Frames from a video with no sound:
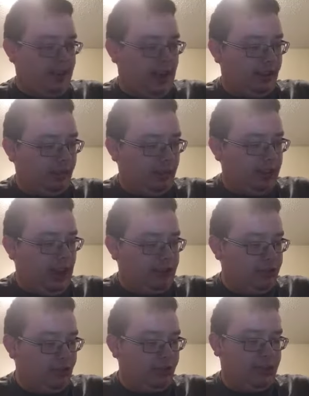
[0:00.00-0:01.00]
really
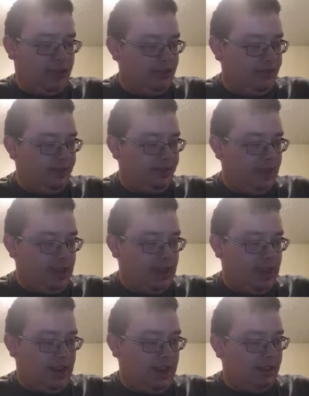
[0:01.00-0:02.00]
interesting.
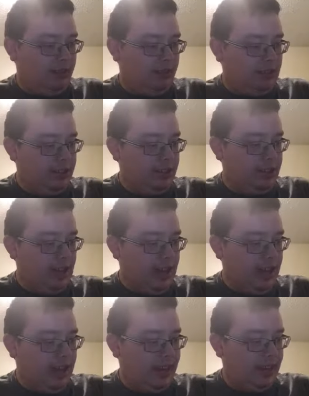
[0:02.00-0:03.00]
I don't want to
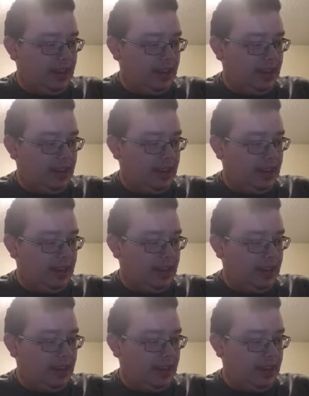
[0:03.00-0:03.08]
say,